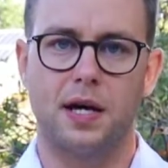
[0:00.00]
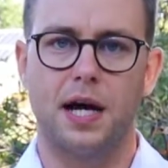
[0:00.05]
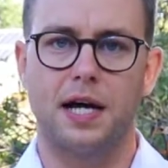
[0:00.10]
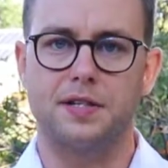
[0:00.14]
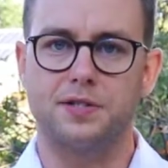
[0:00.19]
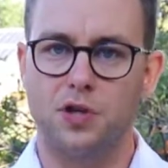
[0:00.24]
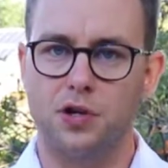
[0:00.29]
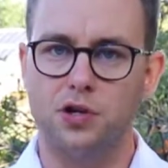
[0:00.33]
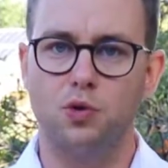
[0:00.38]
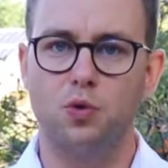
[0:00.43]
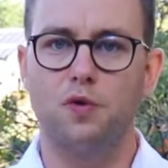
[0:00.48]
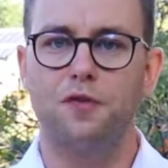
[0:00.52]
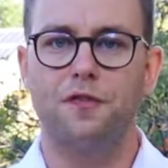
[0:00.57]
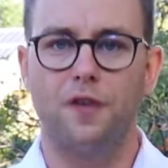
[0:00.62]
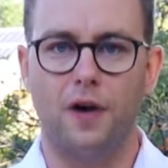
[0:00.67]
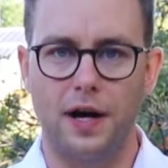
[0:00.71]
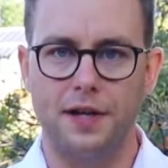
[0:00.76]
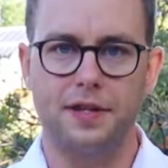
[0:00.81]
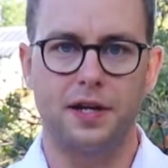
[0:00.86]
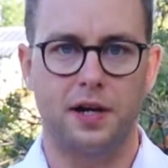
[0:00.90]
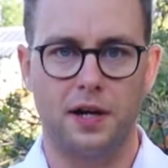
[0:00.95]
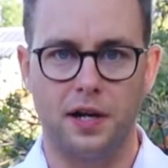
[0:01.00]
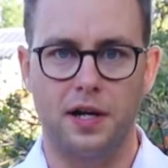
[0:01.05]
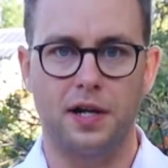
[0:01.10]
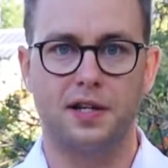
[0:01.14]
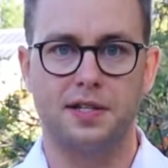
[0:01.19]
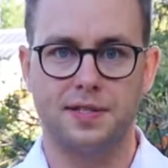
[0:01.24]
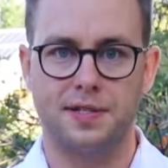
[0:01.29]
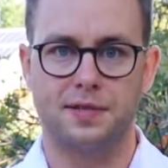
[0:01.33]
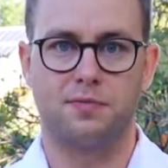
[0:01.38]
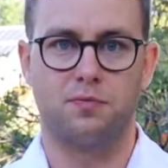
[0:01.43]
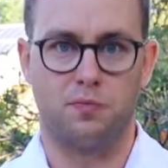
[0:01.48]
And so you will find that it
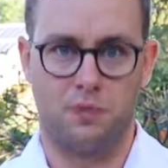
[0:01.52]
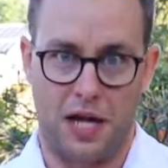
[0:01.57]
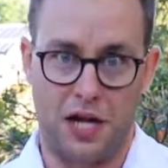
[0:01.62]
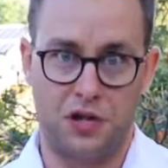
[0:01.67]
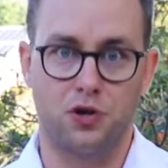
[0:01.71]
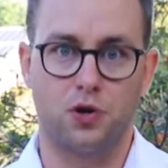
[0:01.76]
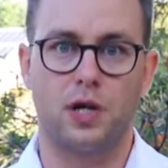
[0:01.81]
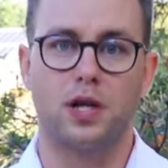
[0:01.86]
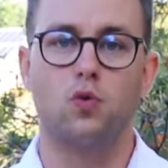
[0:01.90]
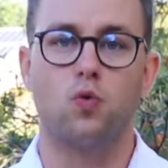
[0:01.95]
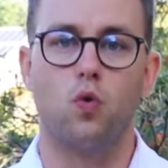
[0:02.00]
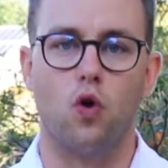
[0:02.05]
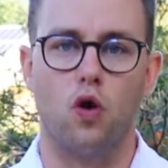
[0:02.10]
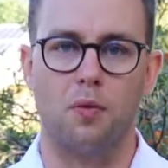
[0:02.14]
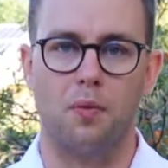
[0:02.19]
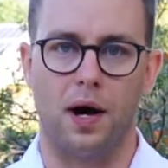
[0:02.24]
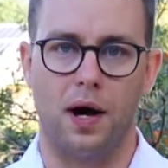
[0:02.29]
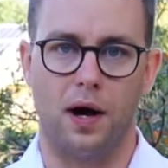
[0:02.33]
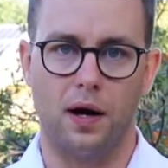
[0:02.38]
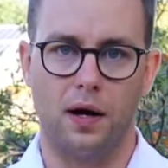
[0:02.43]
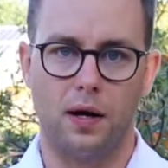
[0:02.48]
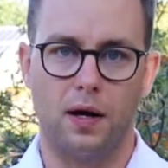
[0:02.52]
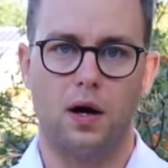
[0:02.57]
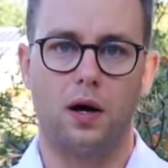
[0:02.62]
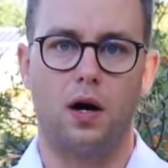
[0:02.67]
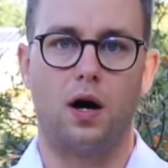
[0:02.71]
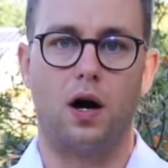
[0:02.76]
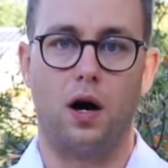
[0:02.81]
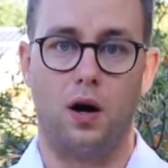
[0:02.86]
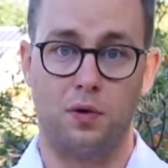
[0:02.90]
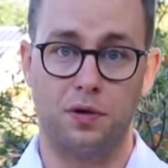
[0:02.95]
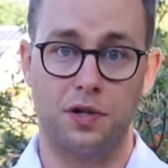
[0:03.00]
is naturally warmer
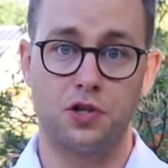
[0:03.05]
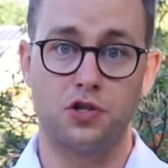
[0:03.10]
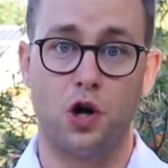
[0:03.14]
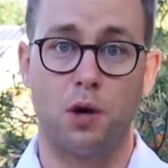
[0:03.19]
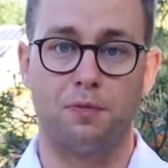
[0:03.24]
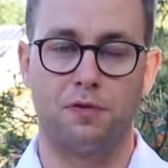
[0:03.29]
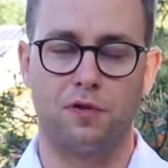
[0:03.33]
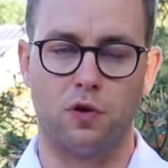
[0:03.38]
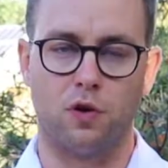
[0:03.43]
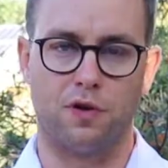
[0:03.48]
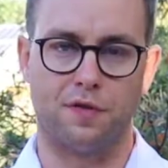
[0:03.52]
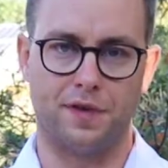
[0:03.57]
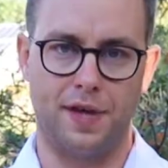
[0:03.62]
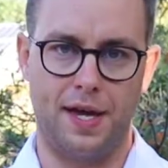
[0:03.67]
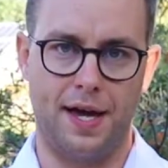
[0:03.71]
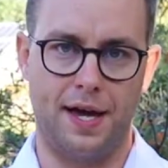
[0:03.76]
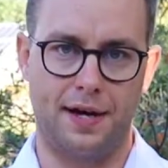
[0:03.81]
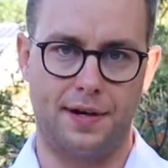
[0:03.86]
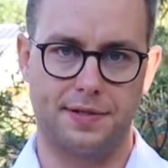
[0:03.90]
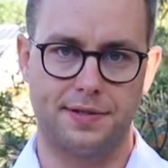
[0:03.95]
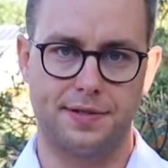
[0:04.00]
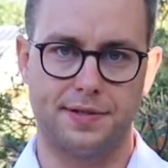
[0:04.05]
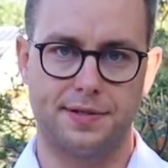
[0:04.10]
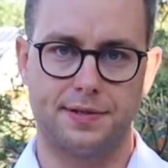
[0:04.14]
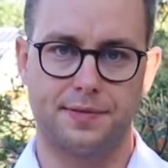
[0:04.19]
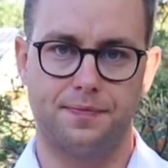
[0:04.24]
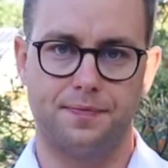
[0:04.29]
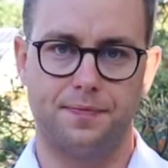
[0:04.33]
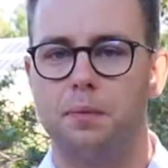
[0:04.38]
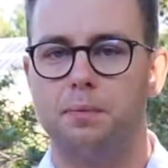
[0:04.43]
on the top floor of your house.